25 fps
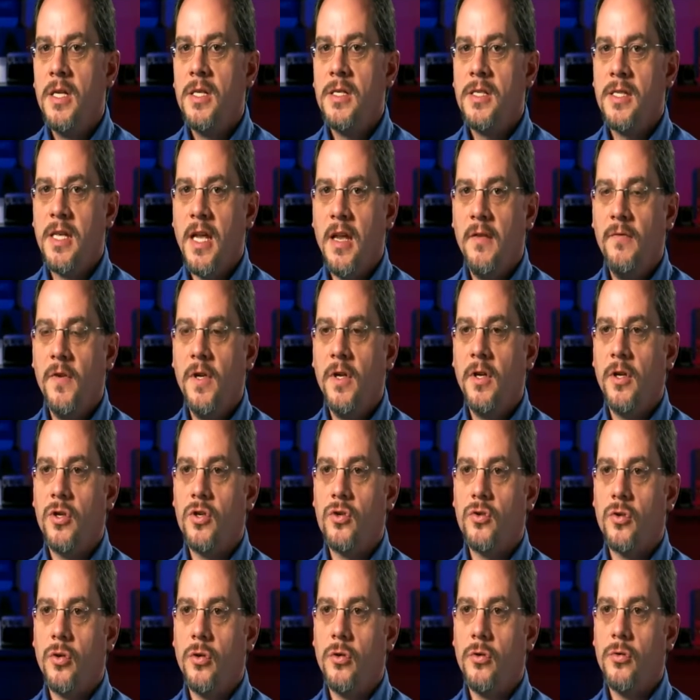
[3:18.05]
safety
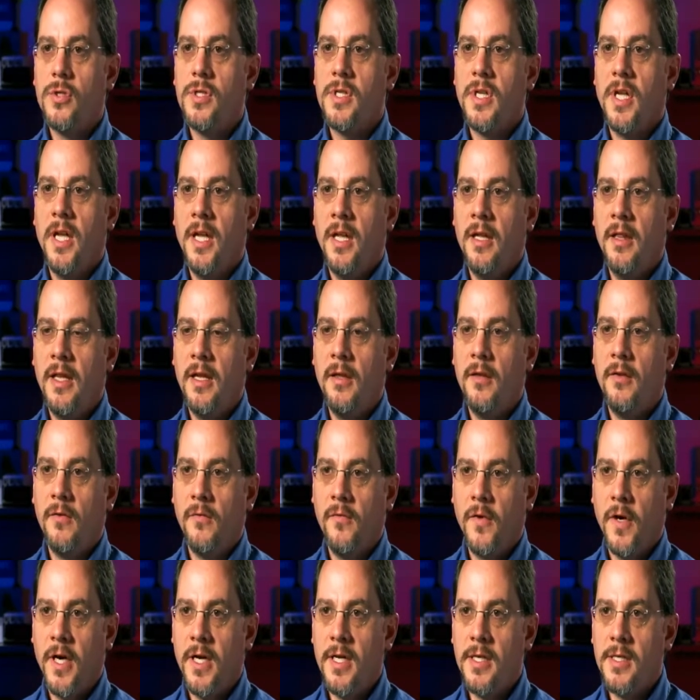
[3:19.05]
controls in that
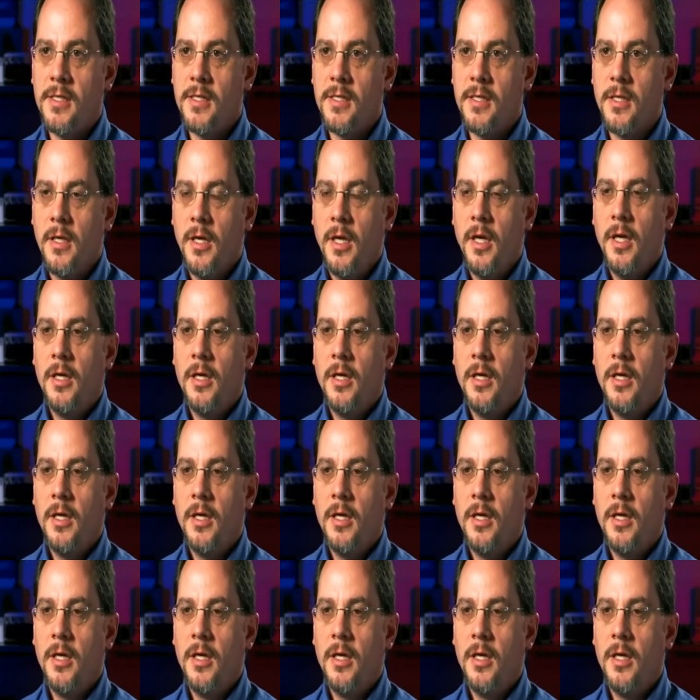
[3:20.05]
device.